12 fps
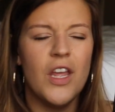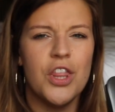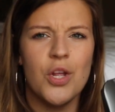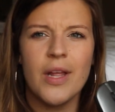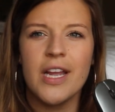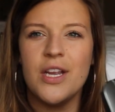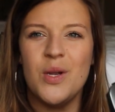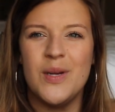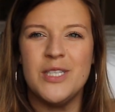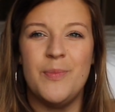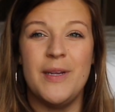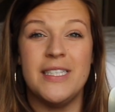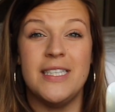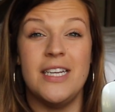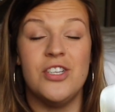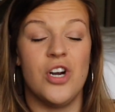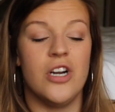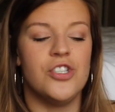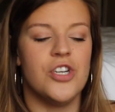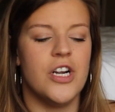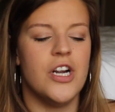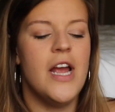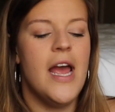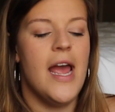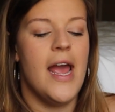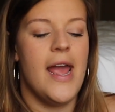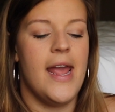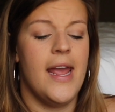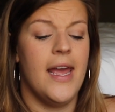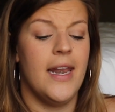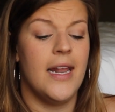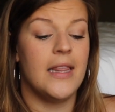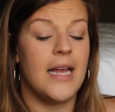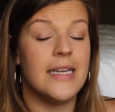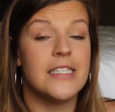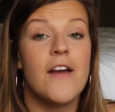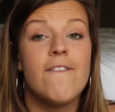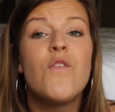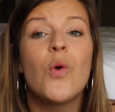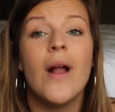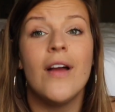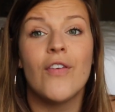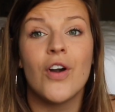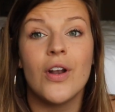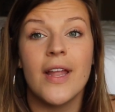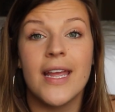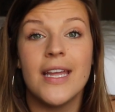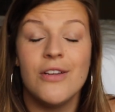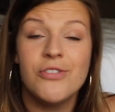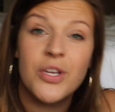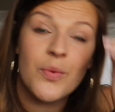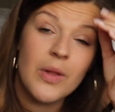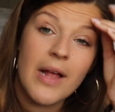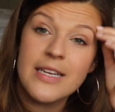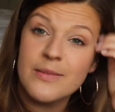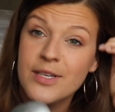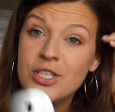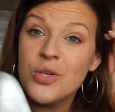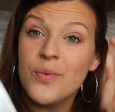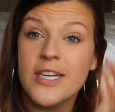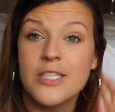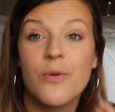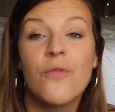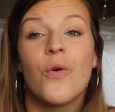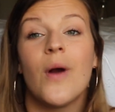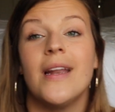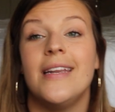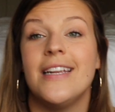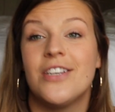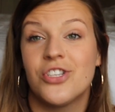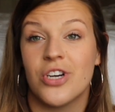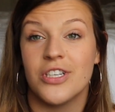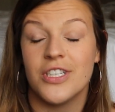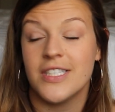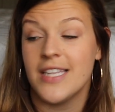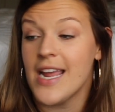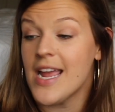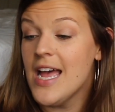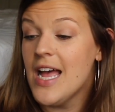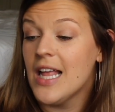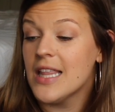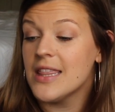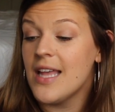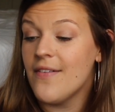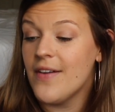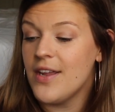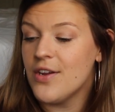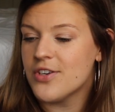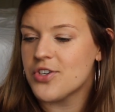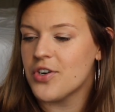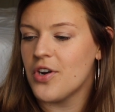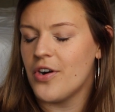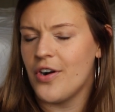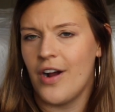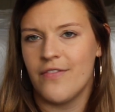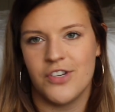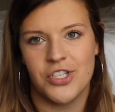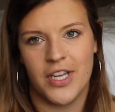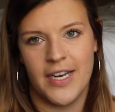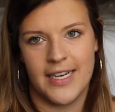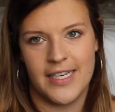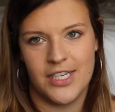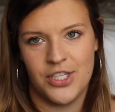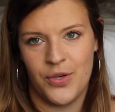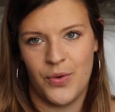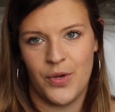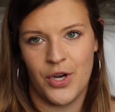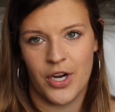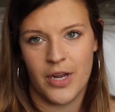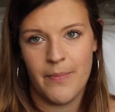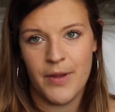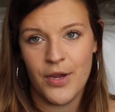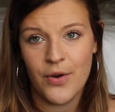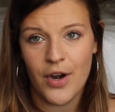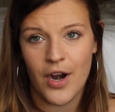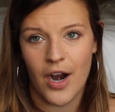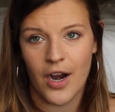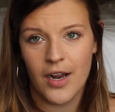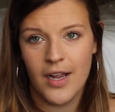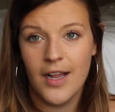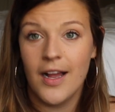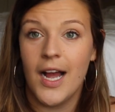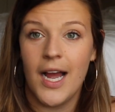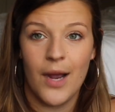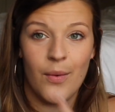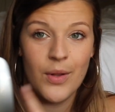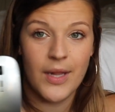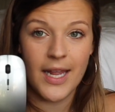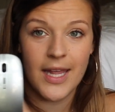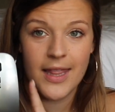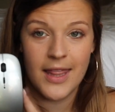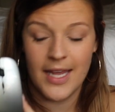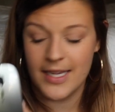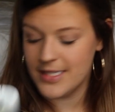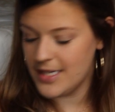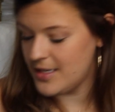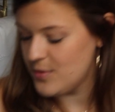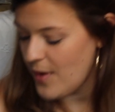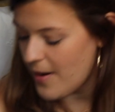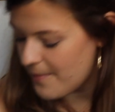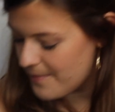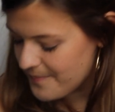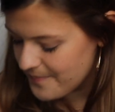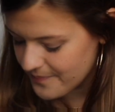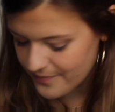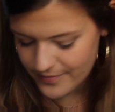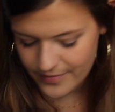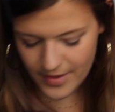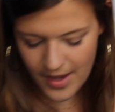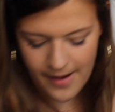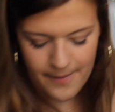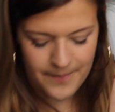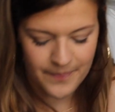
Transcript: through like a USB-C charger and it lasts forever. Like it usually will last me 2 weeks before I need to charge this thing. Love it. You can turn it on and off, just connect it to your computer. I will link this as well. Okay.